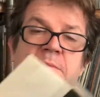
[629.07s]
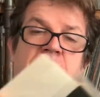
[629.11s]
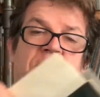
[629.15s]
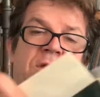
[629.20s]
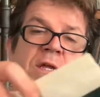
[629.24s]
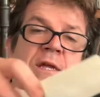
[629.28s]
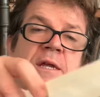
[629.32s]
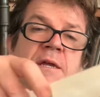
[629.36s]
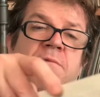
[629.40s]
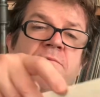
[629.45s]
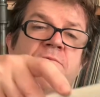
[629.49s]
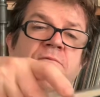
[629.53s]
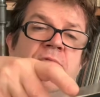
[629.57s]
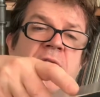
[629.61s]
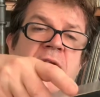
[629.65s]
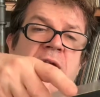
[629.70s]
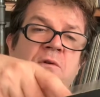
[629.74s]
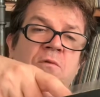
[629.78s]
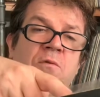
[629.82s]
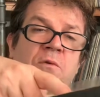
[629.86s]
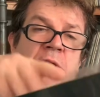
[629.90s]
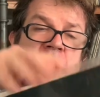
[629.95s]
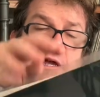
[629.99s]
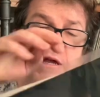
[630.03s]
the
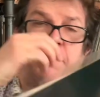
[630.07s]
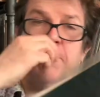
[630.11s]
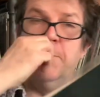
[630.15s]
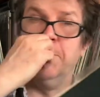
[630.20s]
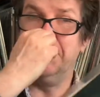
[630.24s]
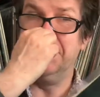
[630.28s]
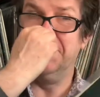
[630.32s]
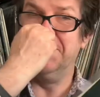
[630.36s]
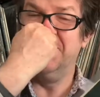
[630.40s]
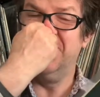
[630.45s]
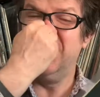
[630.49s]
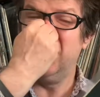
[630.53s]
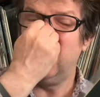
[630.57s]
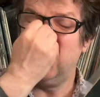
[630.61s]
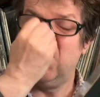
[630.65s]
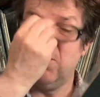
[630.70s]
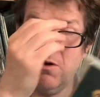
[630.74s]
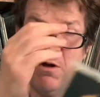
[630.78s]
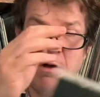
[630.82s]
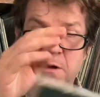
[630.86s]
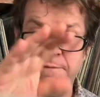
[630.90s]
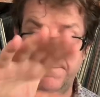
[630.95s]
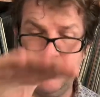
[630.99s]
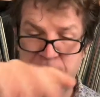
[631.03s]
record label
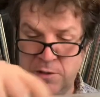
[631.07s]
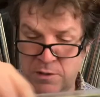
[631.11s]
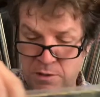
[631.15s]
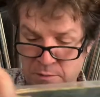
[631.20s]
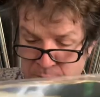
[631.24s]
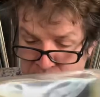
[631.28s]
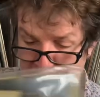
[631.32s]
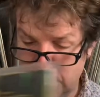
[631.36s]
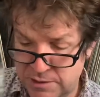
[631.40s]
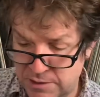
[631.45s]
shafted them, as